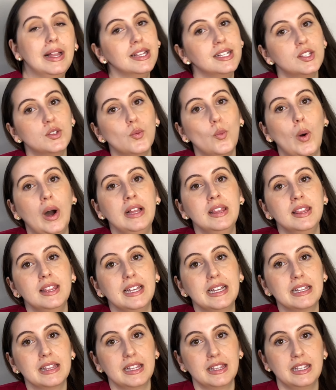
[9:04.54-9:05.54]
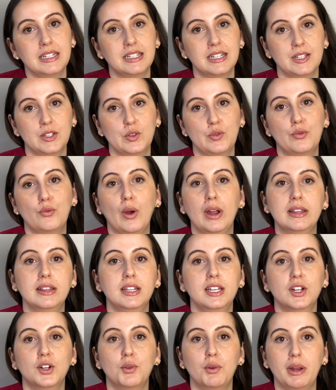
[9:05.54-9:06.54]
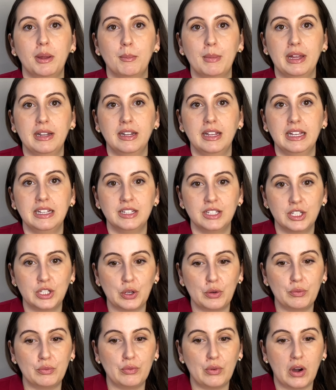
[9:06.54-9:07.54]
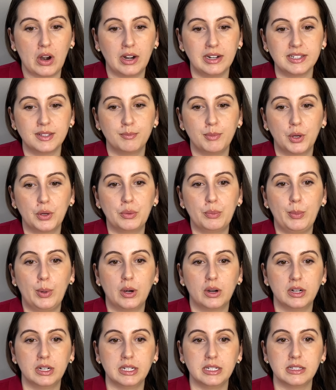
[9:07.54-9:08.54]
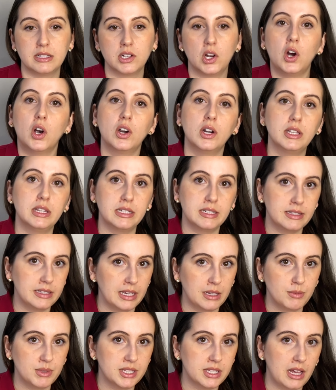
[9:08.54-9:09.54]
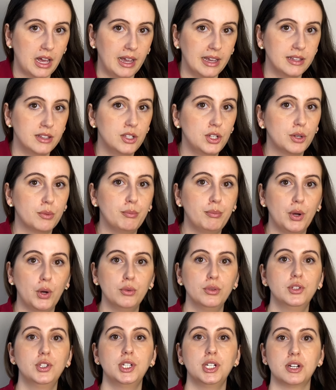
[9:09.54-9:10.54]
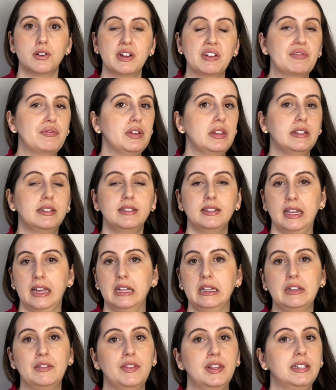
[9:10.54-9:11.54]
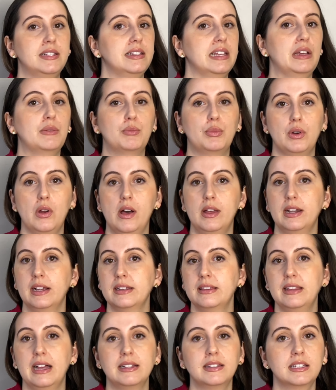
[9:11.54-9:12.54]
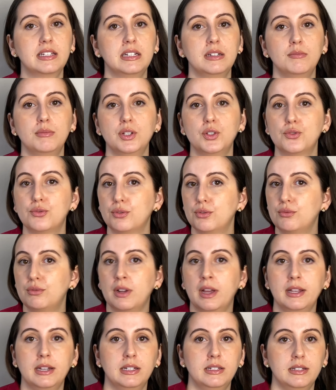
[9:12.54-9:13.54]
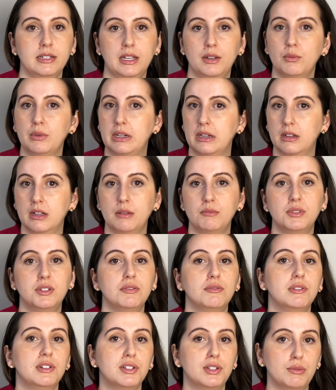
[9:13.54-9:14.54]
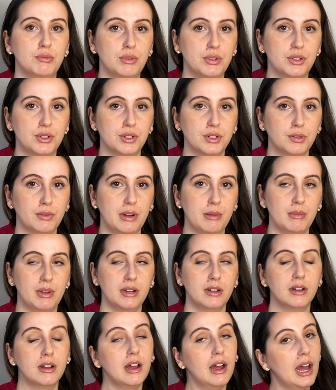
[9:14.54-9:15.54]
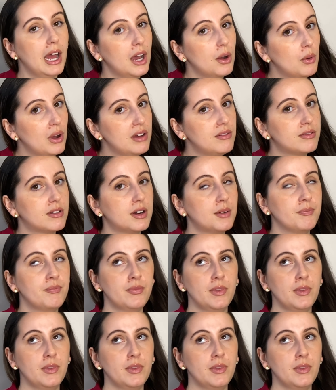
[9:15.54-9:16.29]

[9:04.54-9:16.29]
it's one thing that this is a friendly agreement insofar as both parties are on the same side, you're both cheering for the sale of the same product. That's going to be true night and day when it comes to a distribution agreement. However,